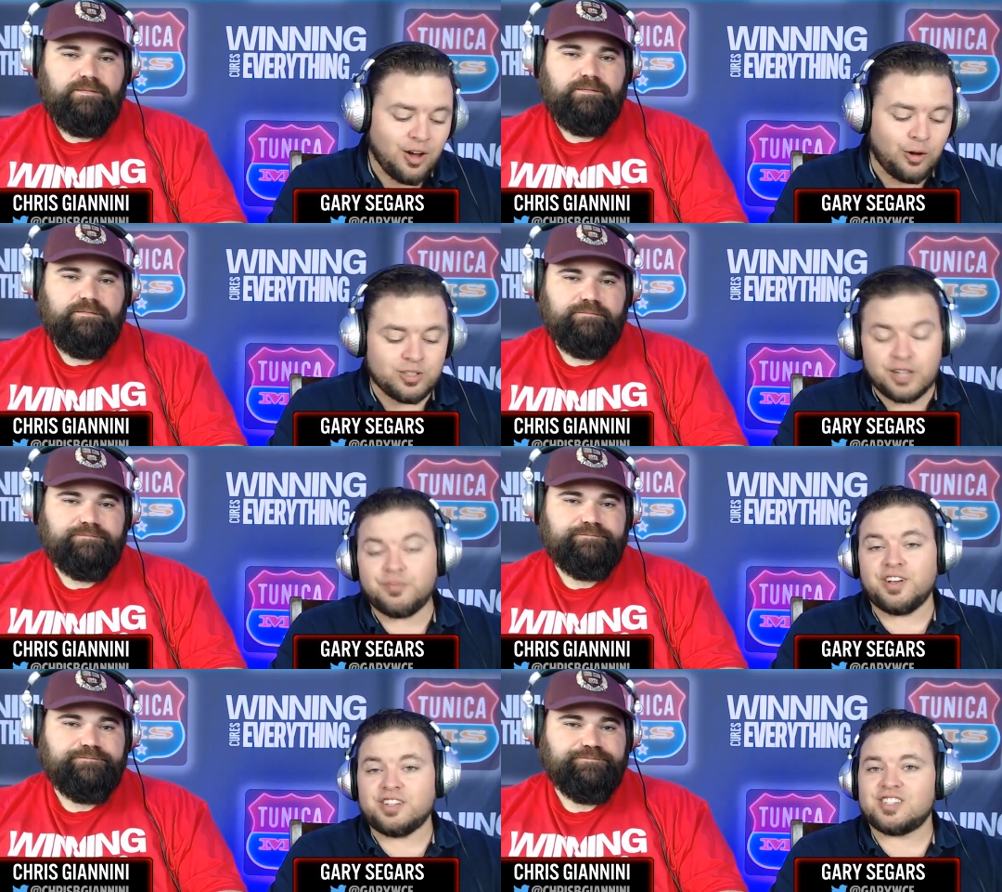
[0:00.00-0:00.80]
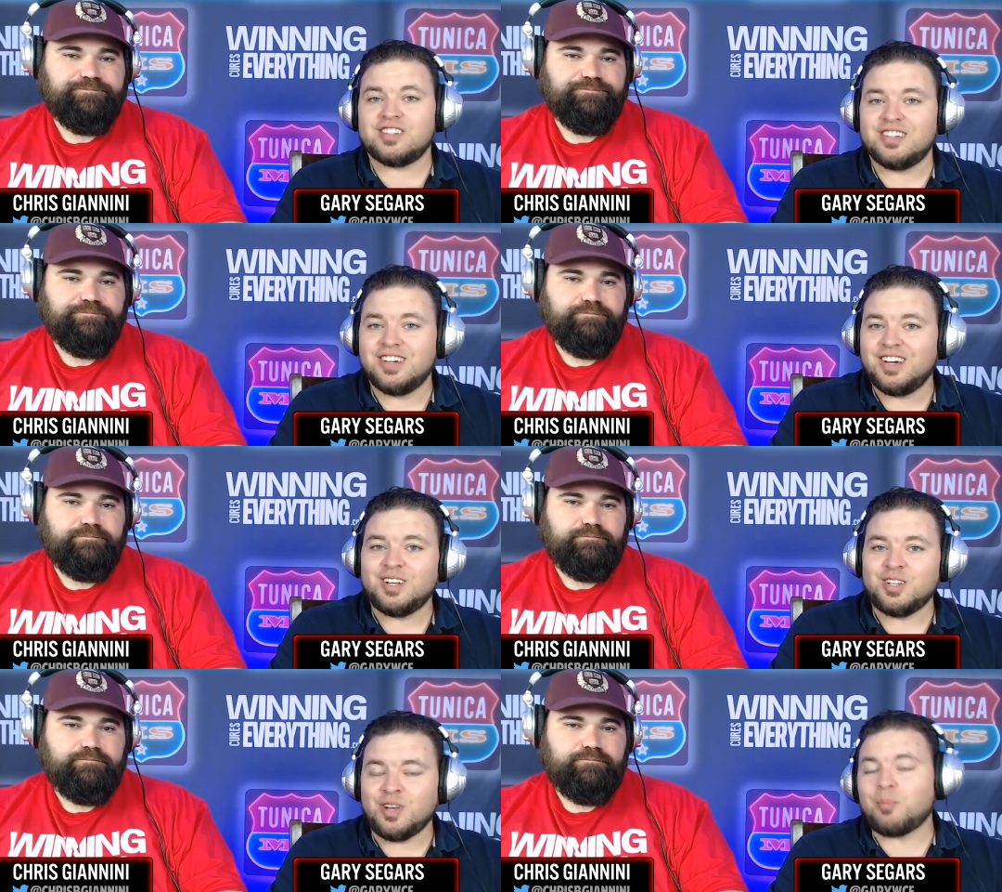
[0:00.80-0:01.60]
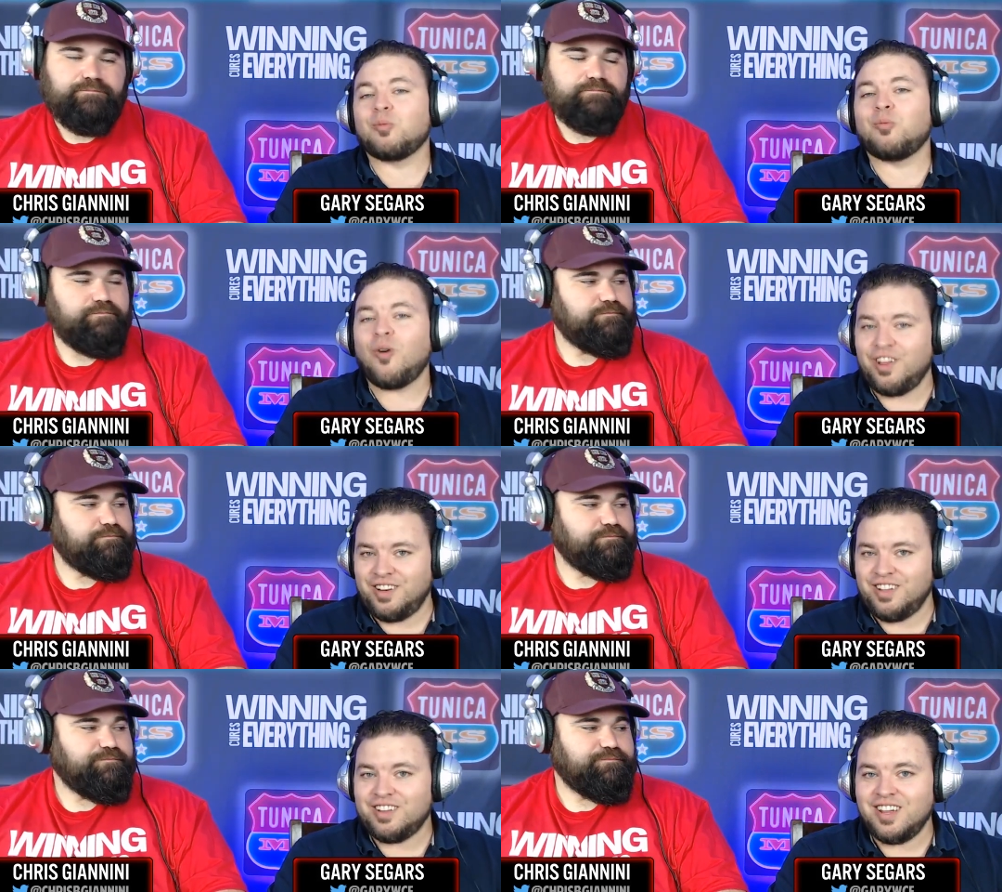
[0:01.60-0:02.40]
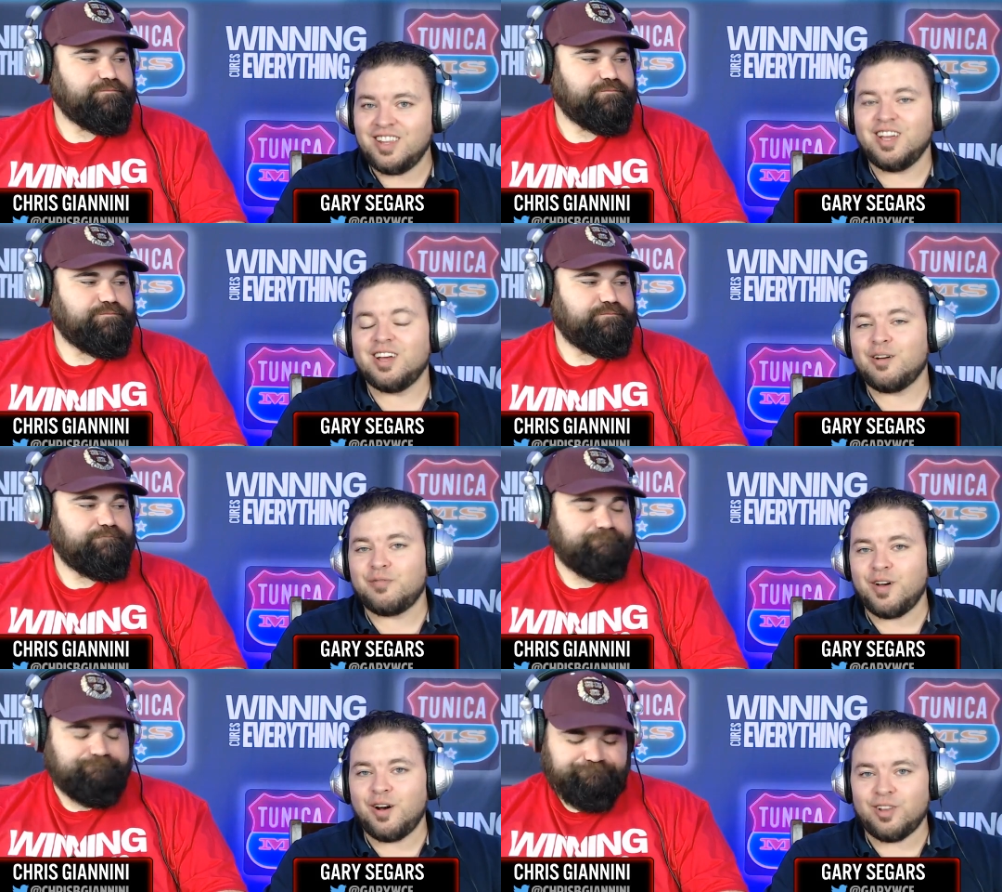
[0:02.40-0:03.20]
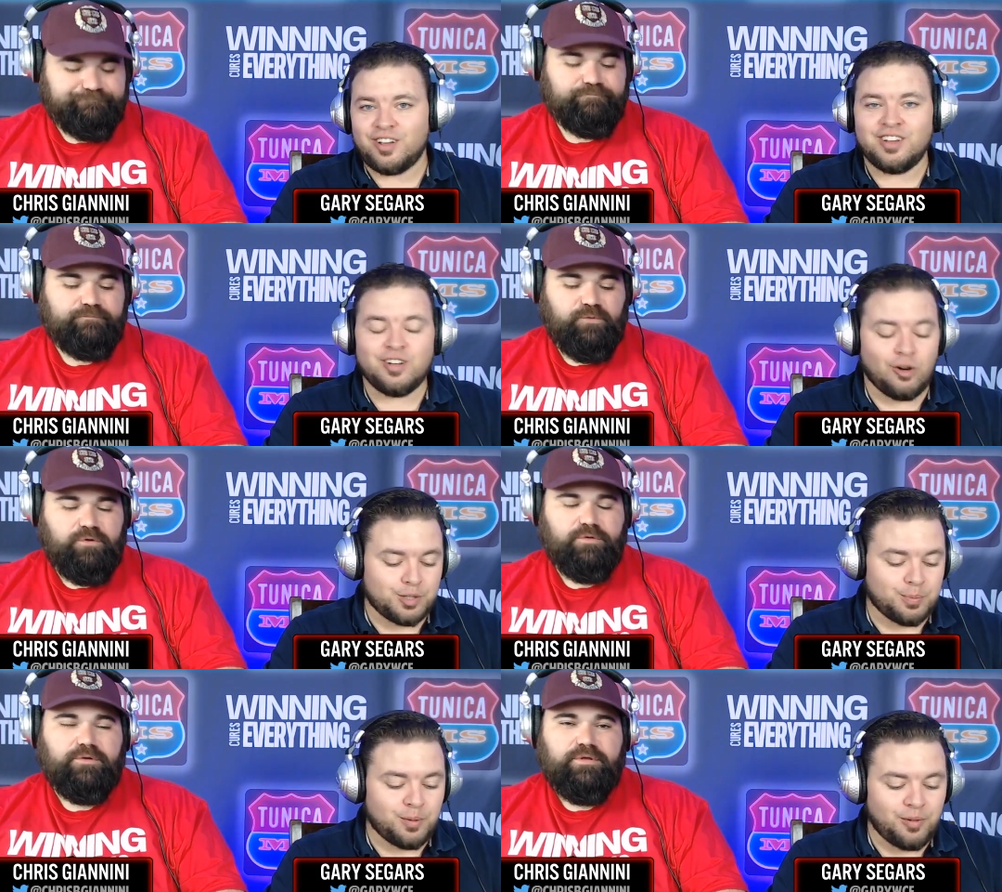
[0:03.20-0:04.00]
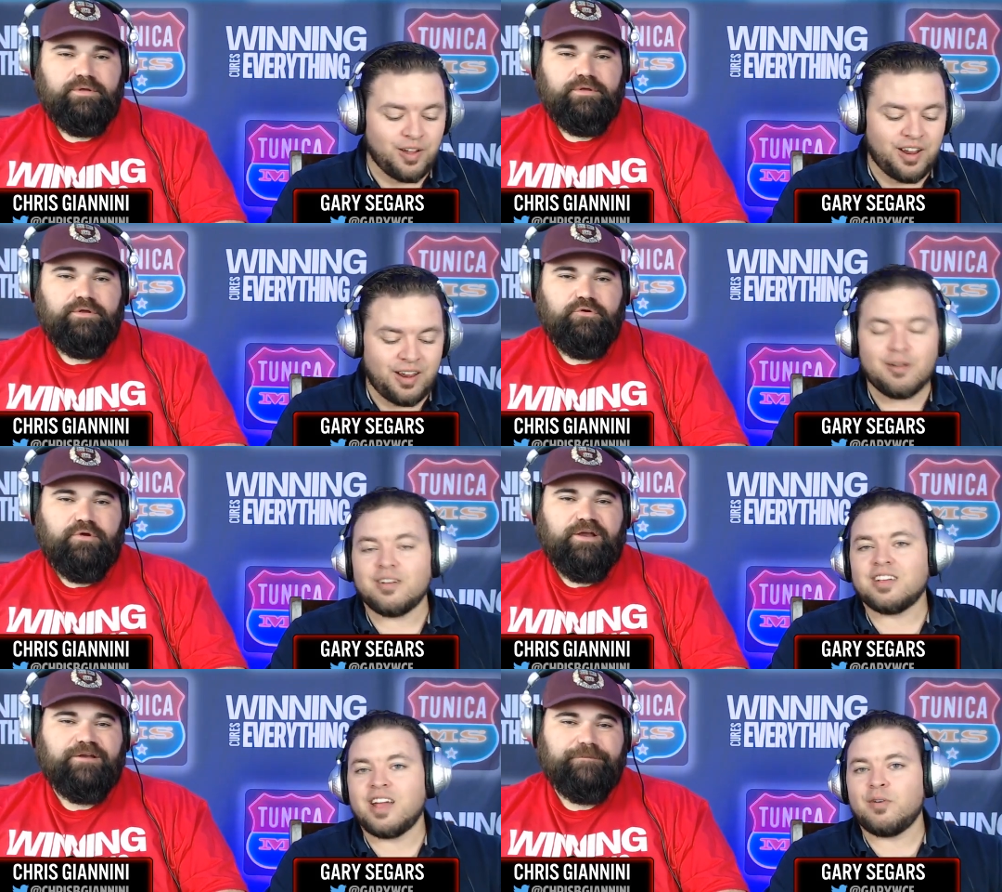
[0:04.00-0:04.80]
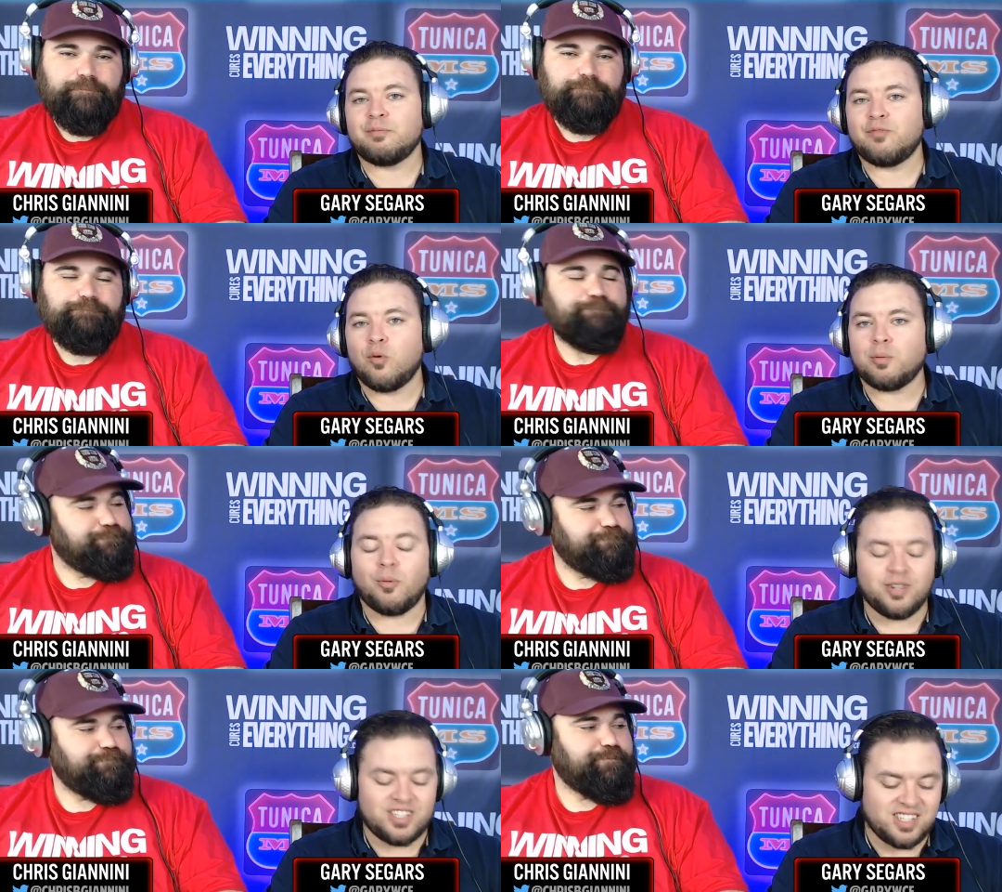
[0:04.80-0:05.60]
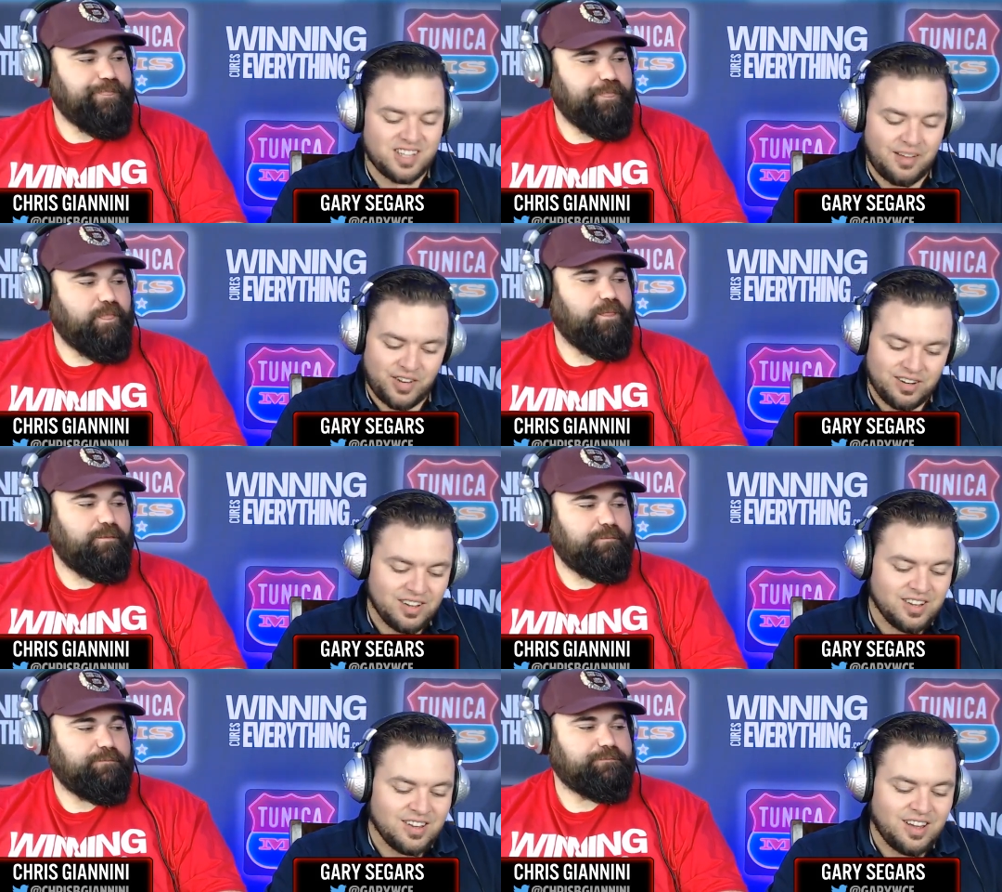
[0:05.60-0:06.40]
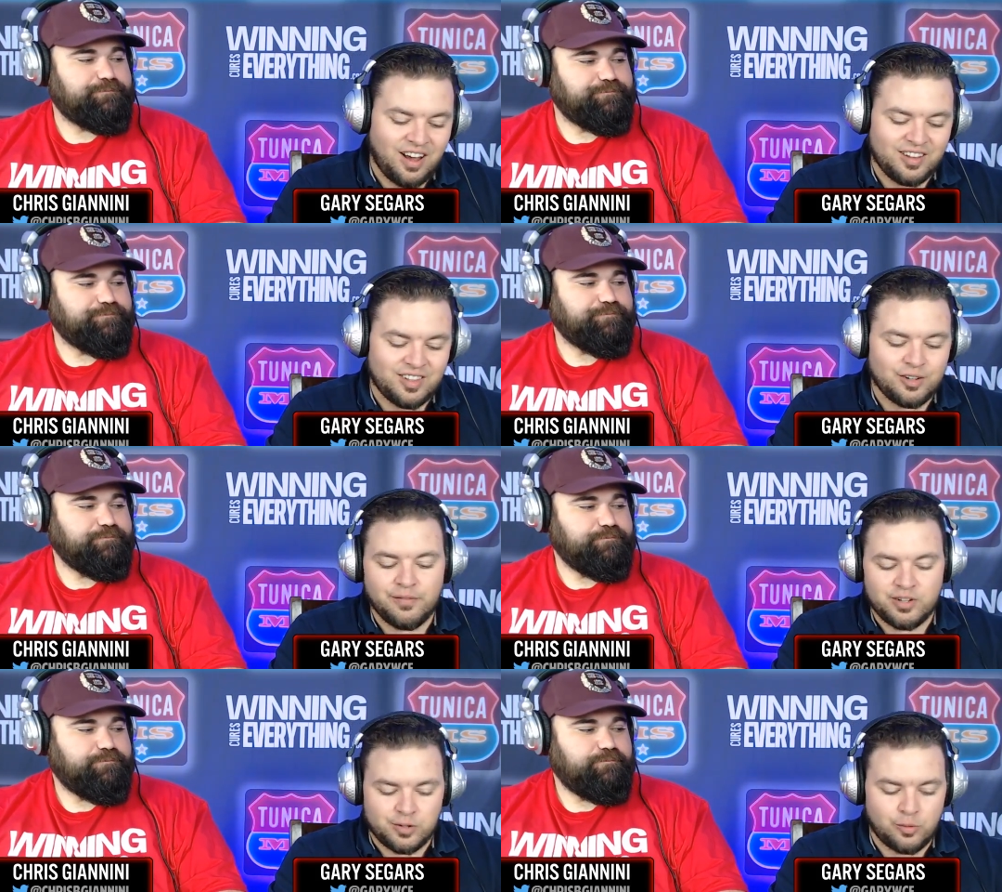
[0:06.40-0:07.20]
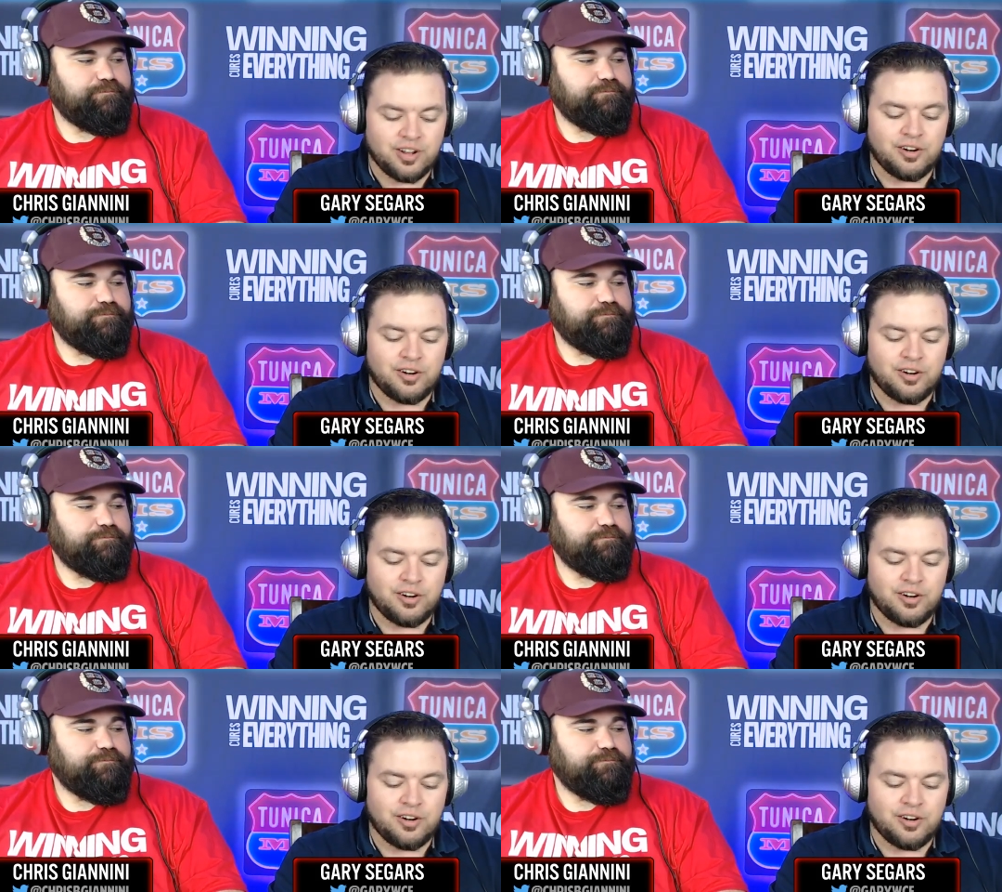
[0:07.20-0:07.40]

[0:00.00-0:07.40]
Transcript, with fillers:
Speaker 1: On defense, number 1 in the NFL in yards per play. Correct. Gave up 4.7. Their defensive coordinator,